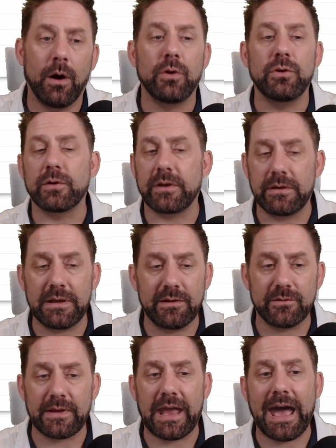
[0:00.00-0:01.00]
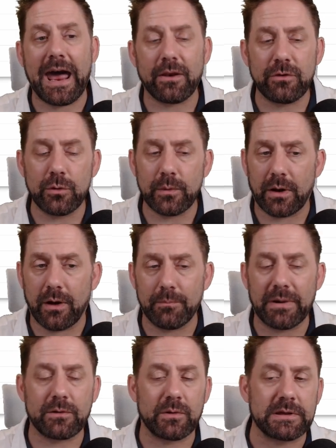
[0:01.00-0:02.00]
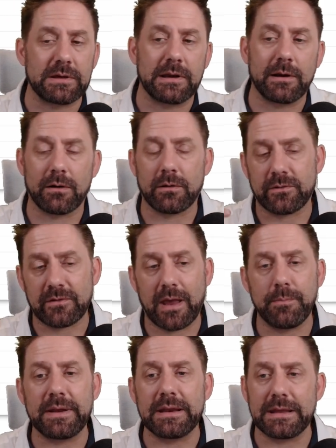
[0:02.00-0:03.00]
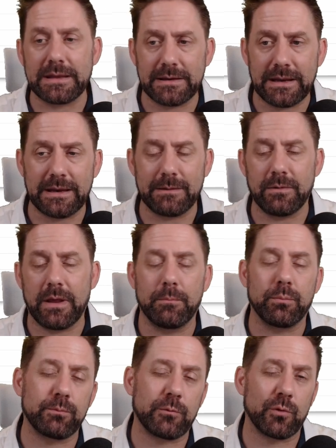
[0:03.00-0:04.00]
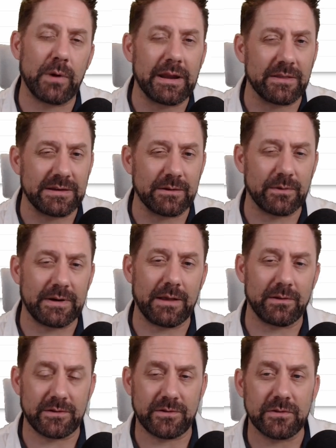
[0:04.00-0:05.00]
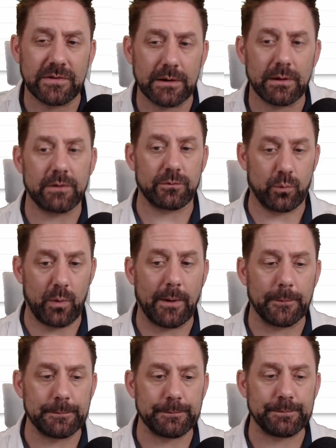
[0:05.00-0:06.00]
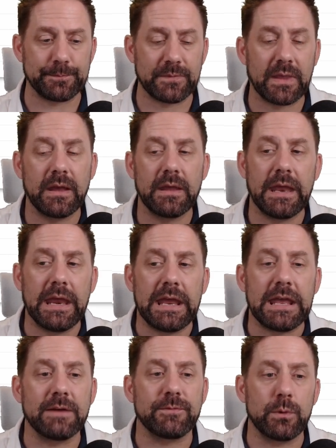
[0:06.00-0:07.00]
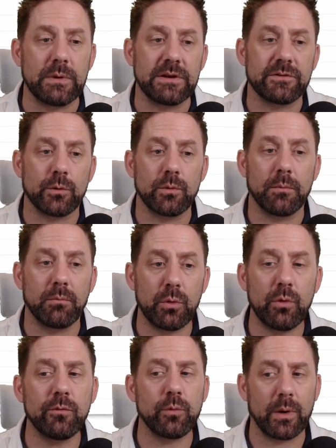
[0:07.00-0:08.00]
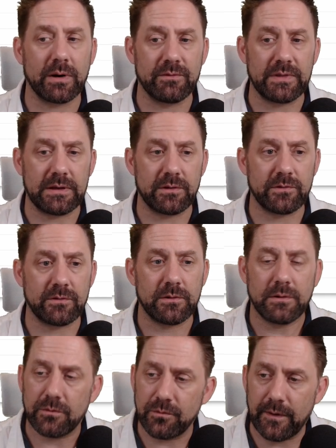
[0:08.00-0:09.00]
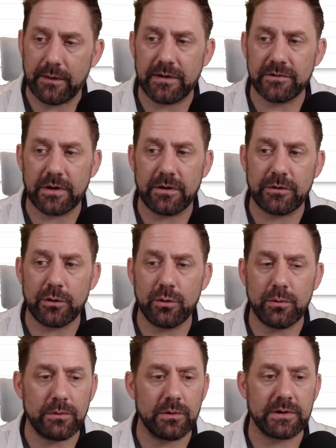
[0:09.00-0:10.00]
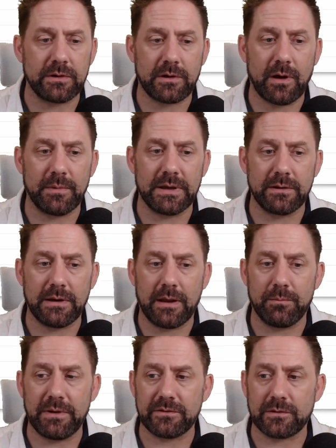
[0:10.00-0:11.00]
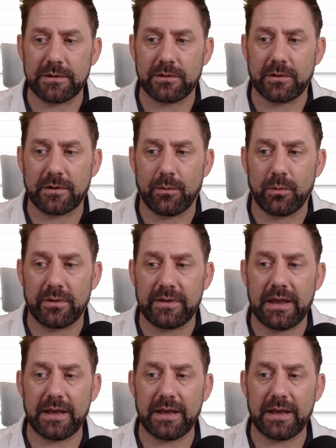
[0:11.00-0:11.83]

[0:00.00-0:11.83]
You can easily add a new one on by clicking here, typing it in, and creating the different aliases there as well. If you need to remove one of these, it's very easy to do. You can come in and basically click on one of the